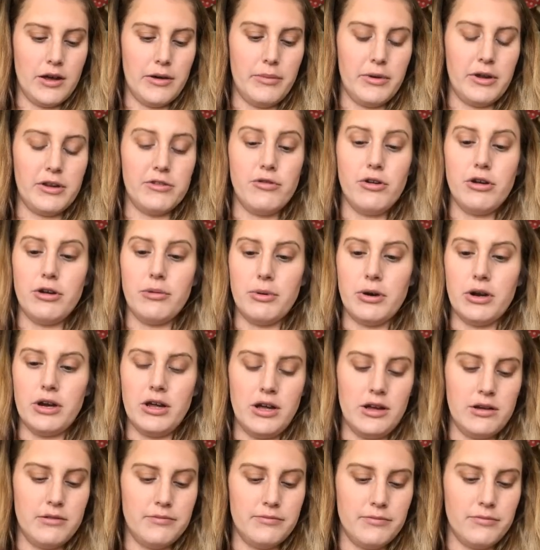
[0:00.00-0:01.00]
But it's really
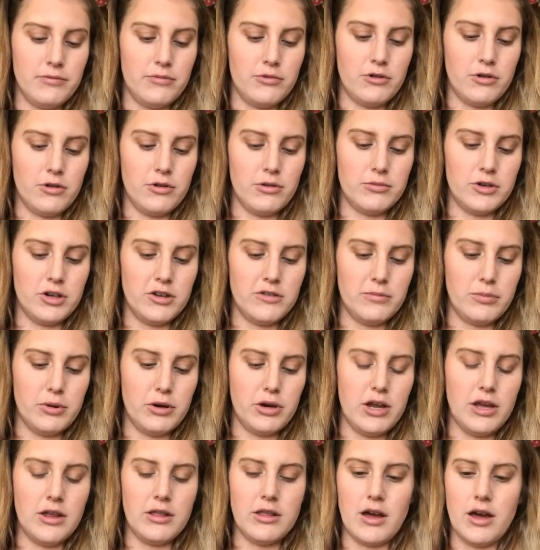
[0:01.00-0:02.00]
pretty. So I'm just
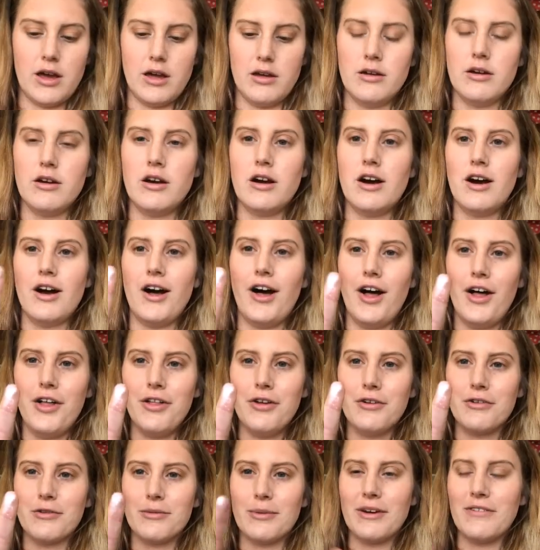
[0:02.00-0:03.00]
putting that
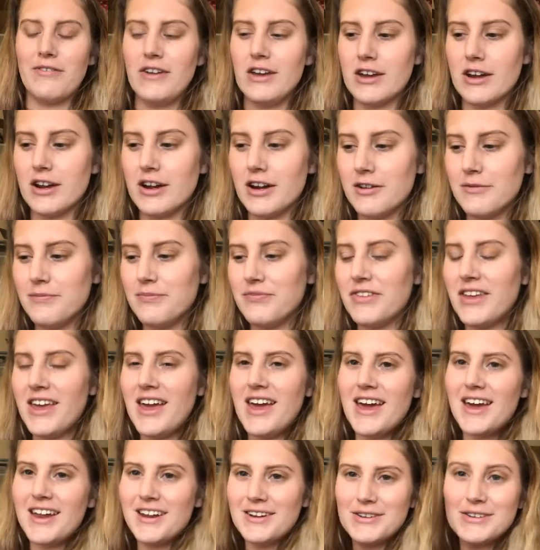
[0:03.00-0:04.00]
all over my finger.
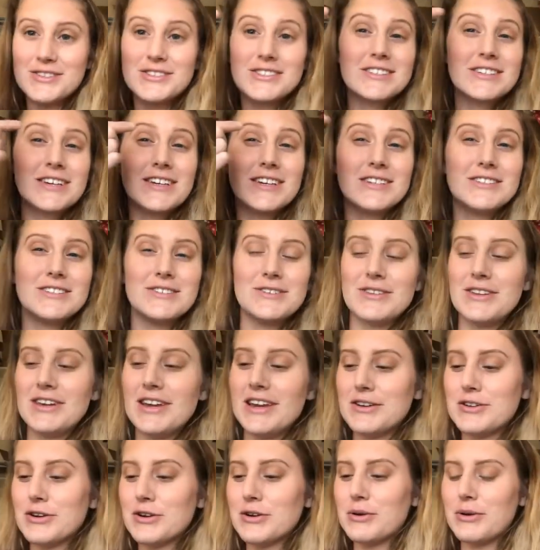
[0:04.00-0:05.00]
I'm just gonna do the
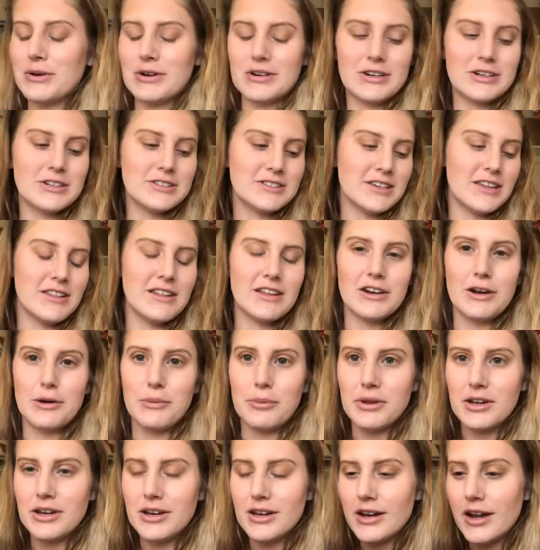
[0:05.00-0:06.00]
inner corners and then
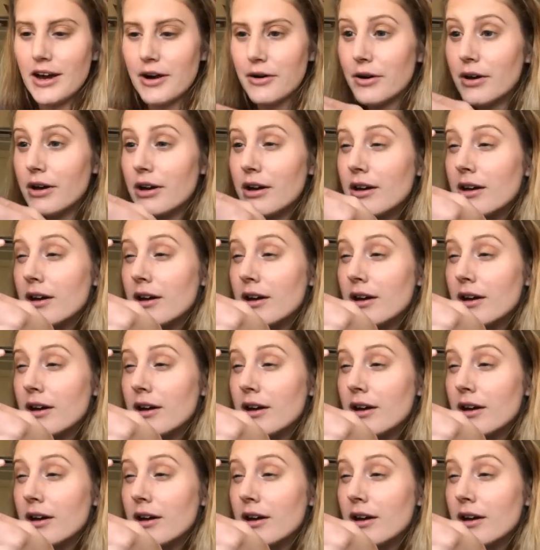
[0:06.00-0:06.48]
I'll blend it out.